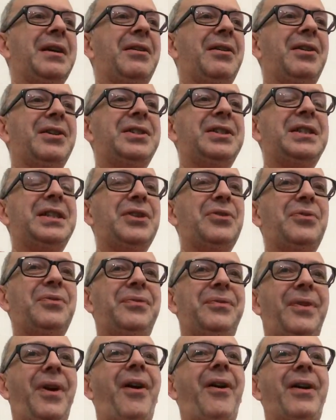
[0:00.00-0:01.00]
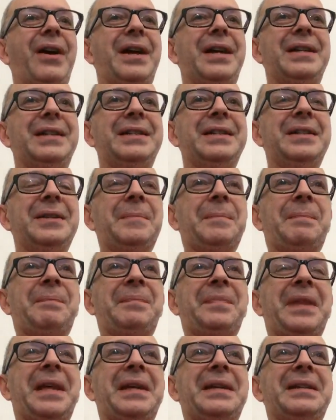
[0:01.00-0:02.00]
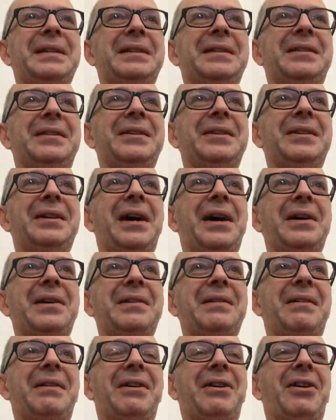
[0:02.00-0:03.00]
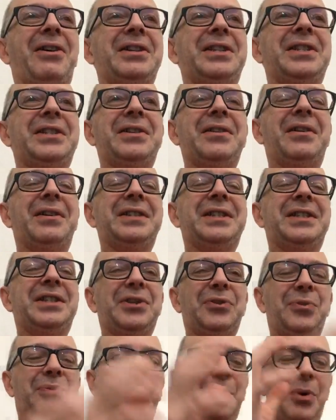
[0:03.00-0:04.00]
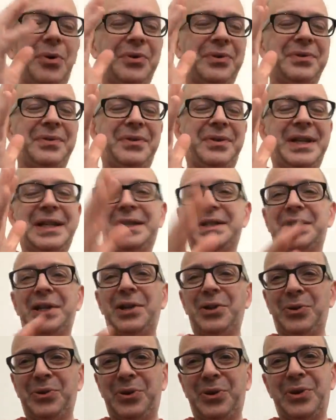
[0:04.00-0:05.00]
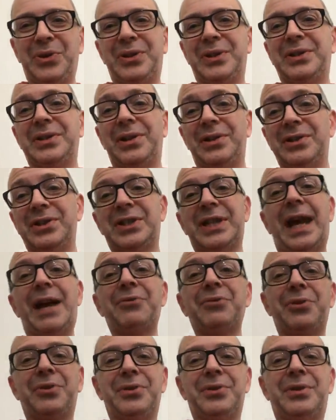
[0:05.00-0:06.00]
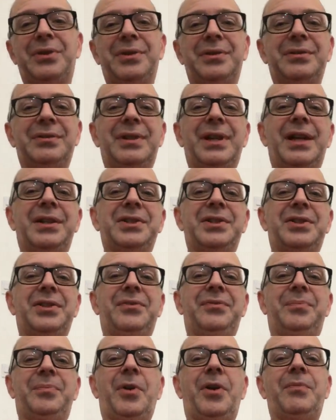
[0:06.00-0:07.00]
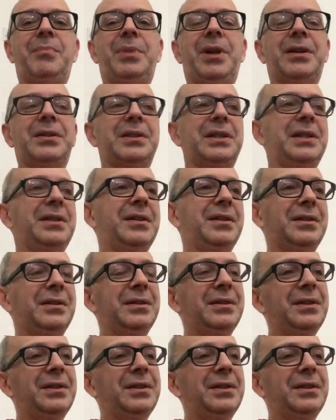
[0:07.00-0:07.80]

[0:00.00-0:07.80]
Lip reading: I still find that I still want things to look good and sound good. Thus, I've plugged in a